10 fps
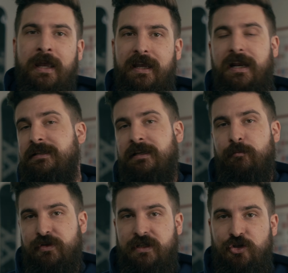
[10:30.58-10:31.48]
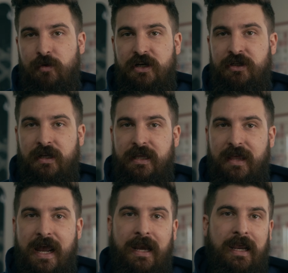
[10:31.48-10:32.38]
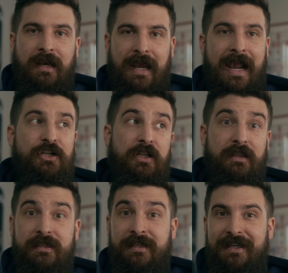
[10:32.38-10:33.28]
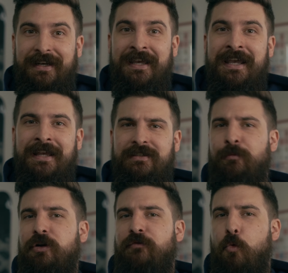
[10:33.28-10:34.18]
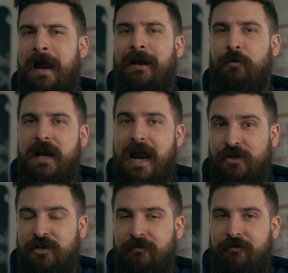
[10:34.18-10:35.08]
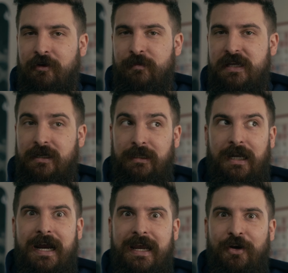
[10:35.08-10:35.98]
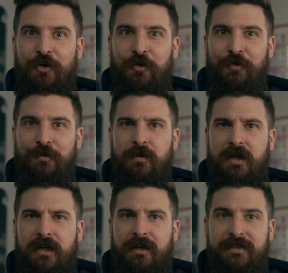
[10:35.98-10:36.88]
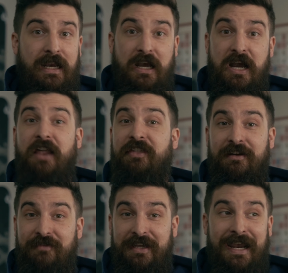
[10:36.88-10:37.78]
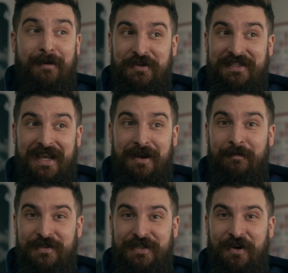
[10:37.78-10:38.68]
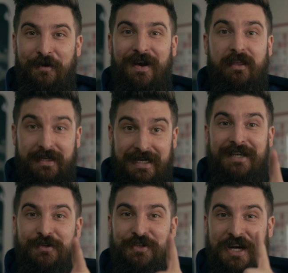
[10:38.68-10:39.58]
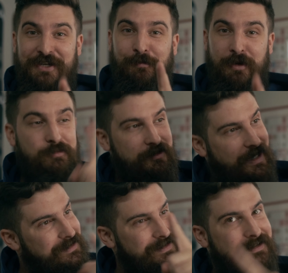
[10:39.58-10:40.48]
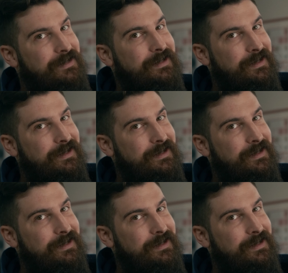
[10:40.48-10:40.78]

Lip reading: in a simple situation like that, and actually elicited somewhat of a wow reaction from the client, who said nothing of the camera setup. So the tides are changing, people. Lights